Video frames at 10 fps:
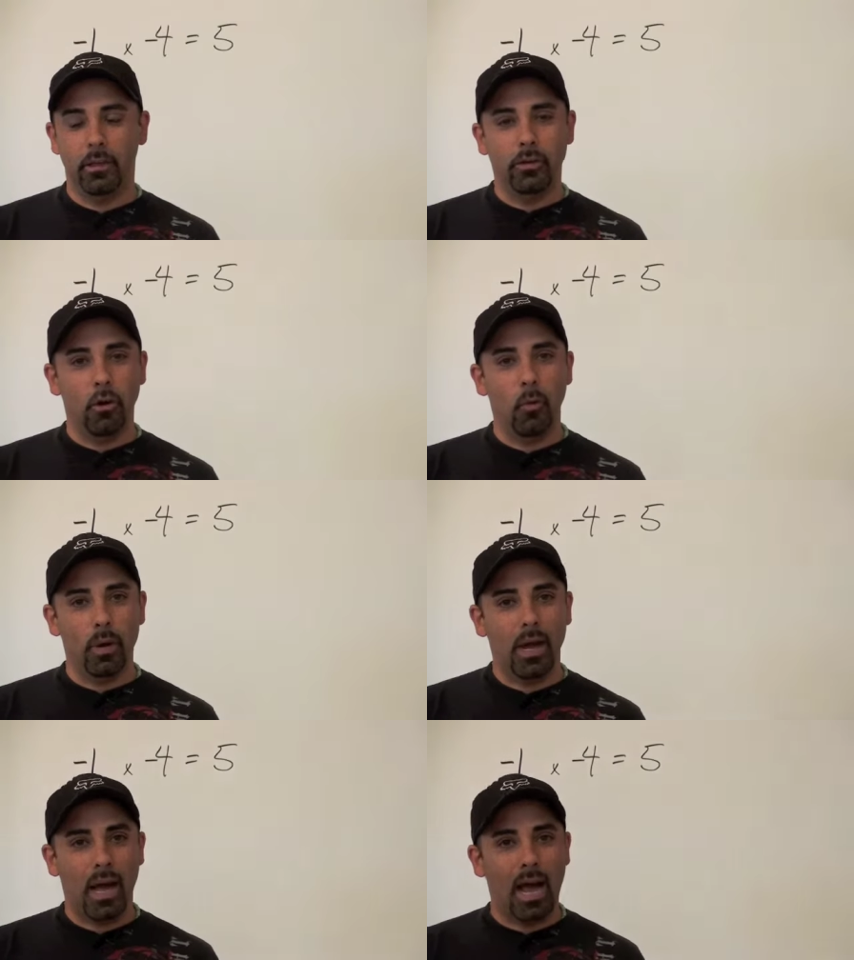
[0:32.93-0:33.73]
You don't
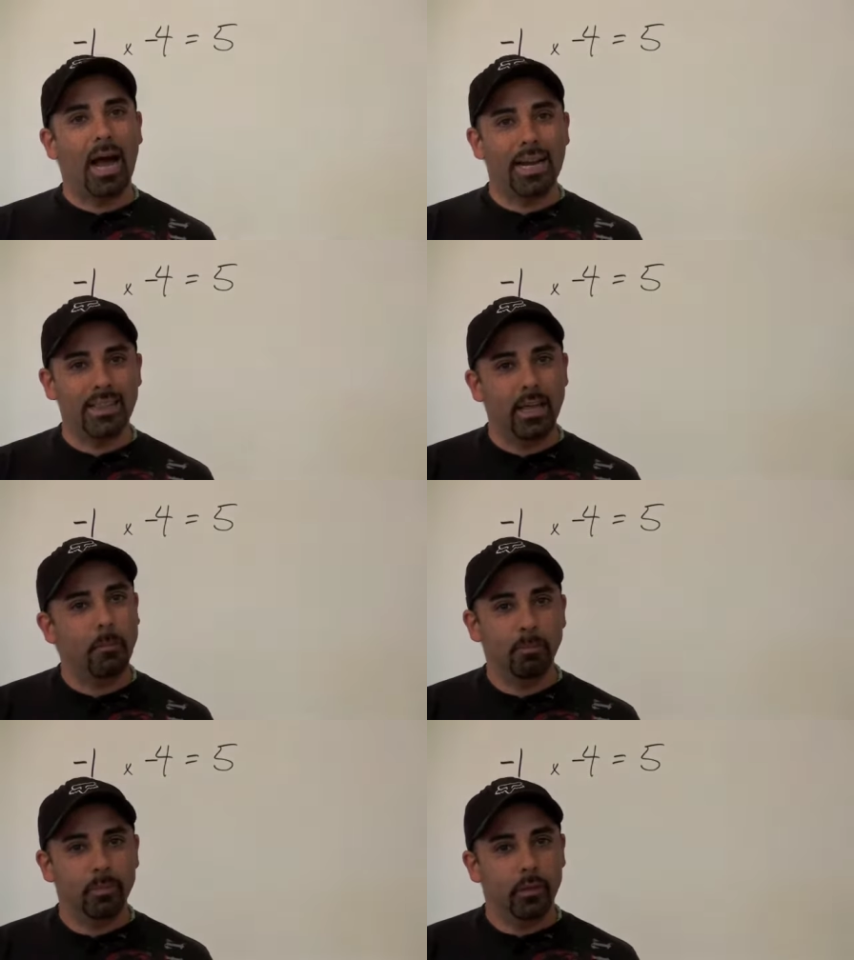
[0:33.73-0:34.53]
want to hide
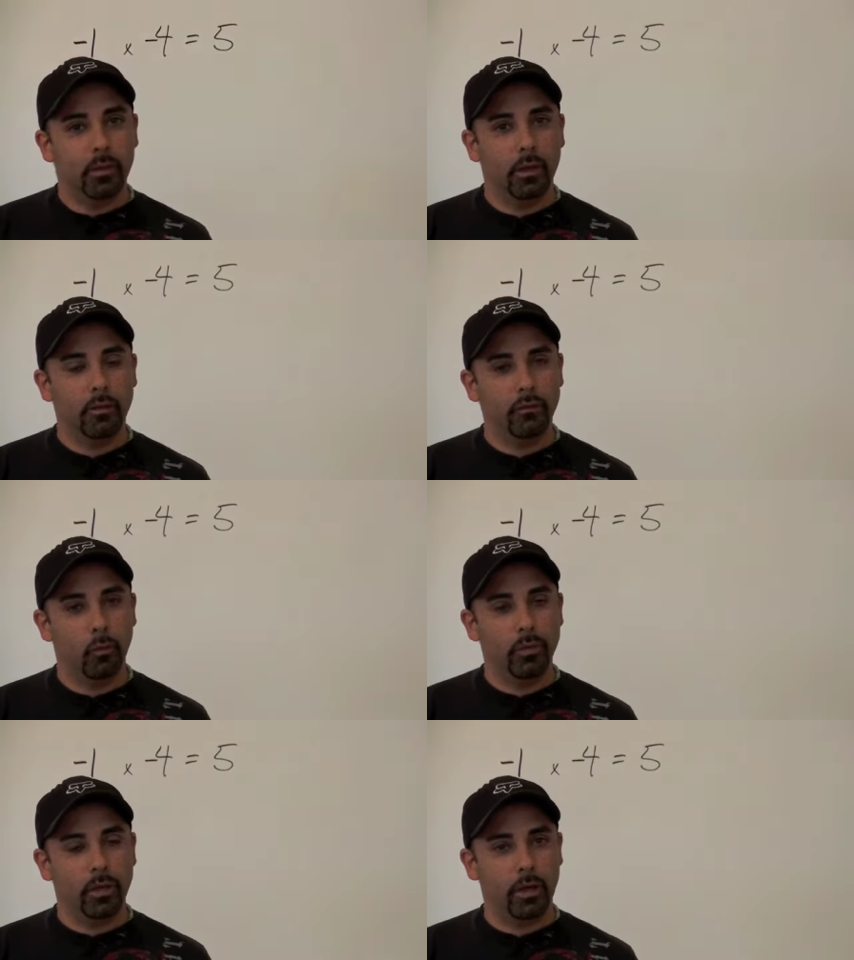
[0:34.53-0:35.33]
them, and
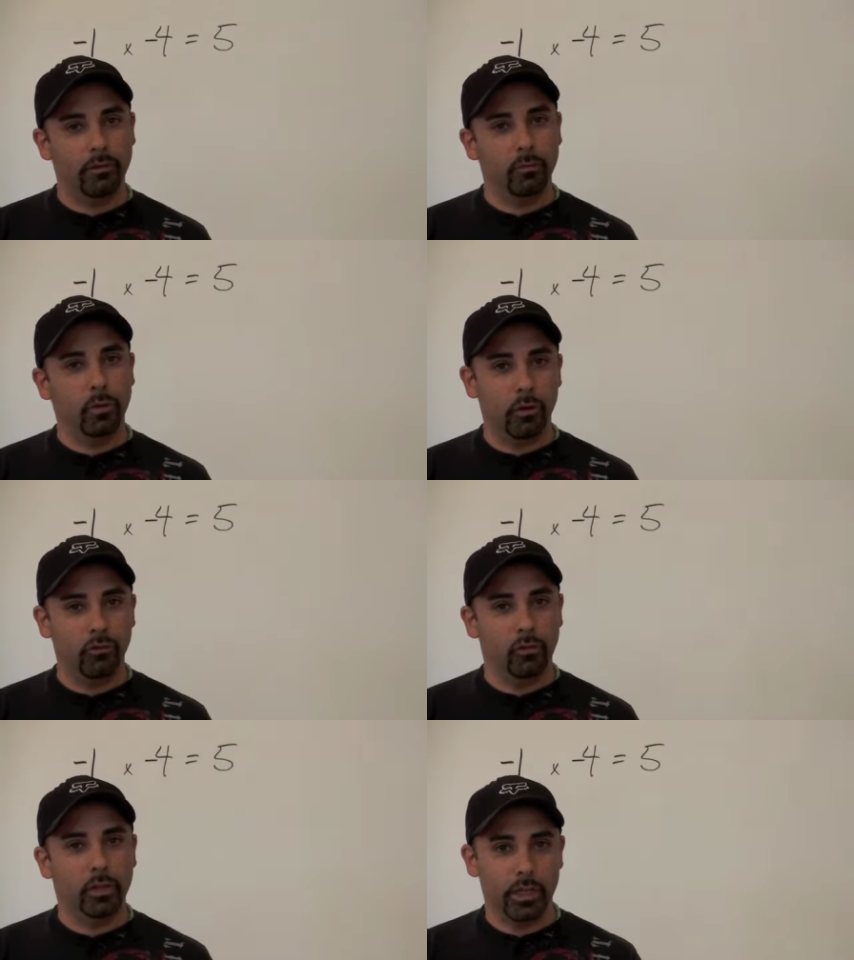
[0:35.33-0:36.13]
so when the customer
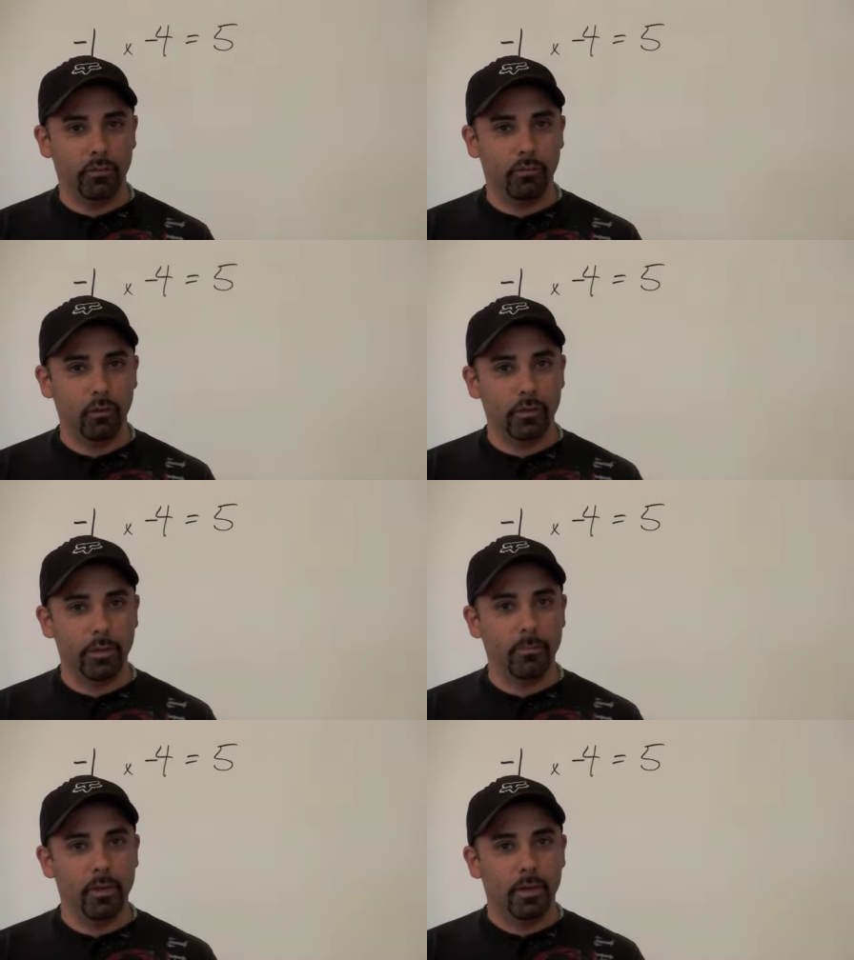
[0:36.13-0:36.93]
goes looking for
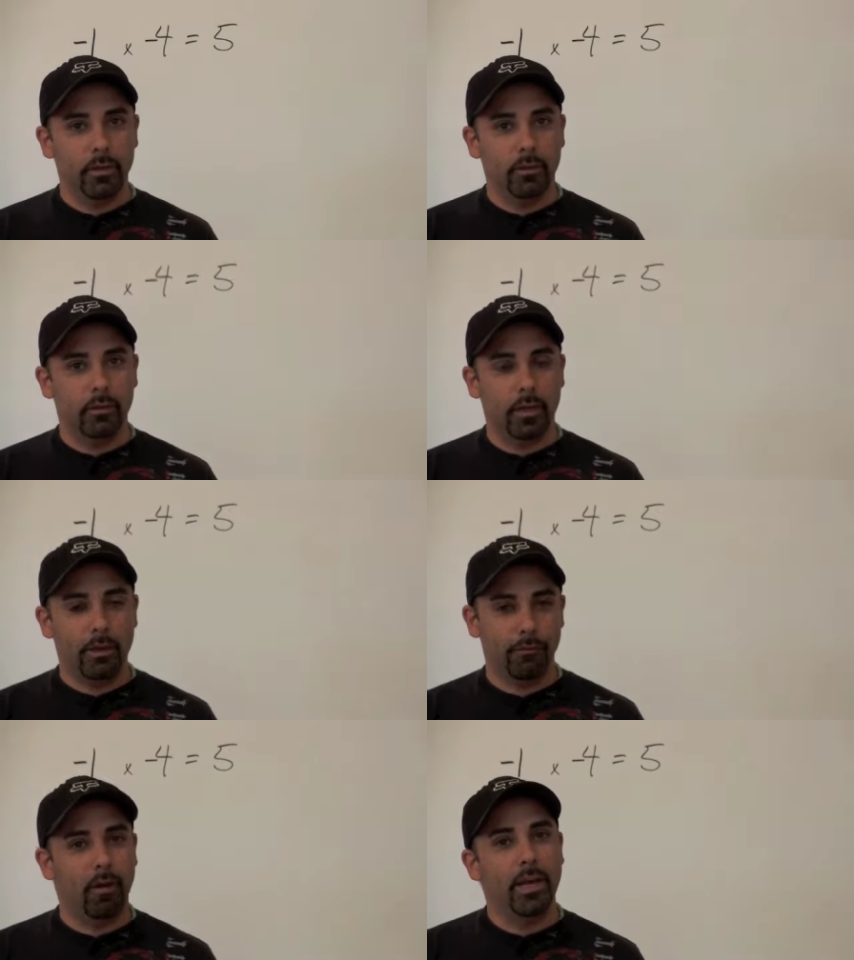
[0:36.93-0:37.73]
them,
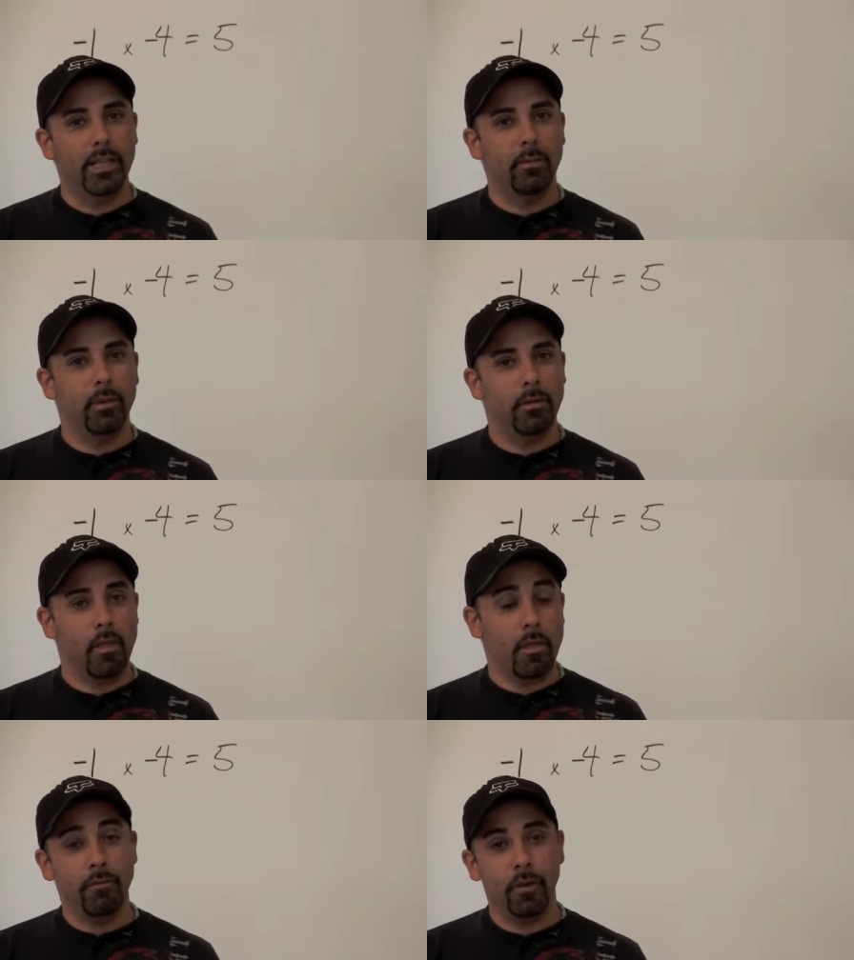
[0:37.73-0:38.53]
they find them and
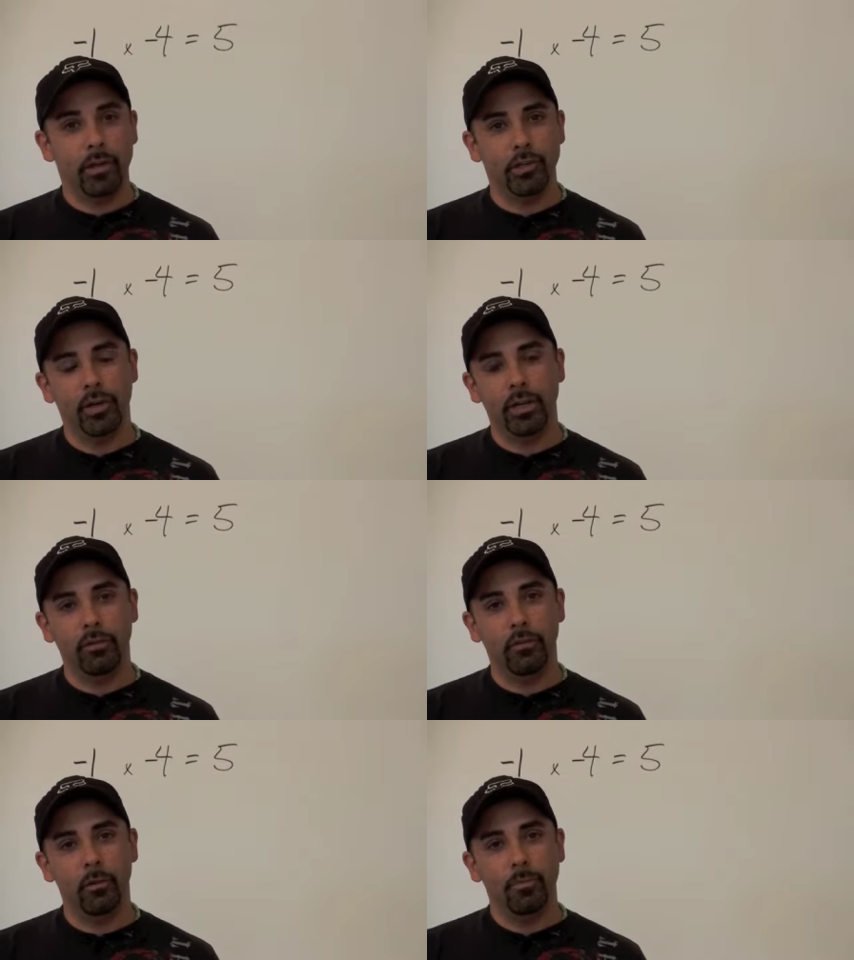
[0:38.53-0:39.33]
then they find your
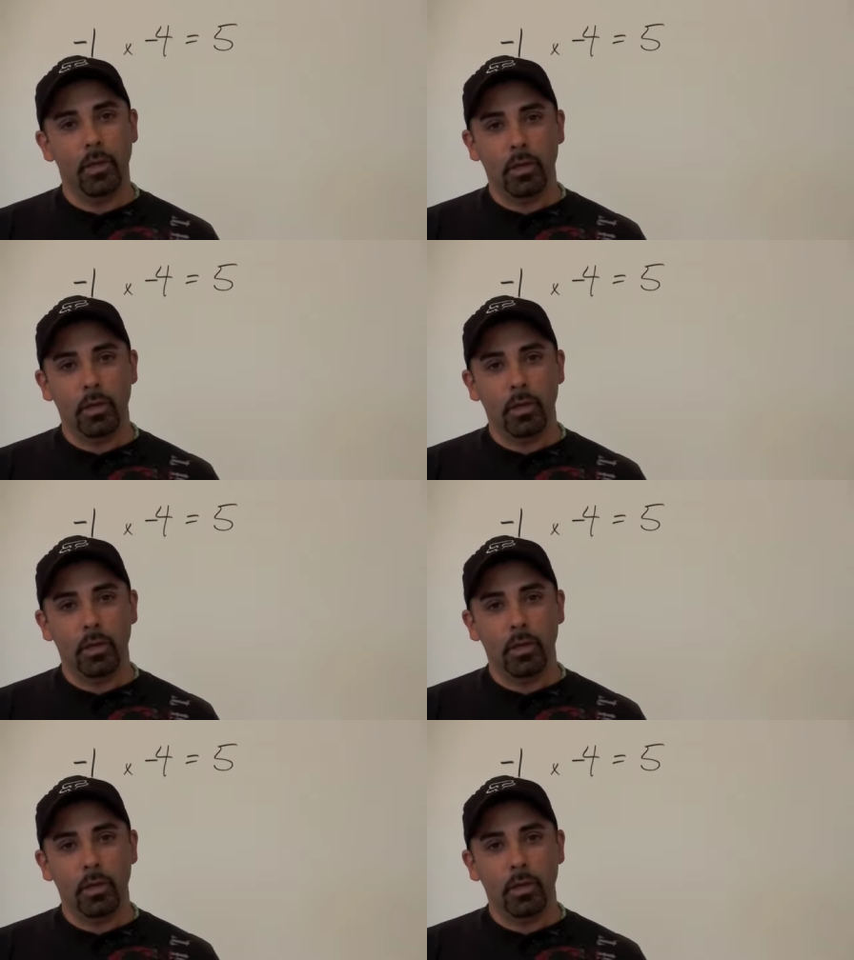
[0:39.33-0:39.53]
answer.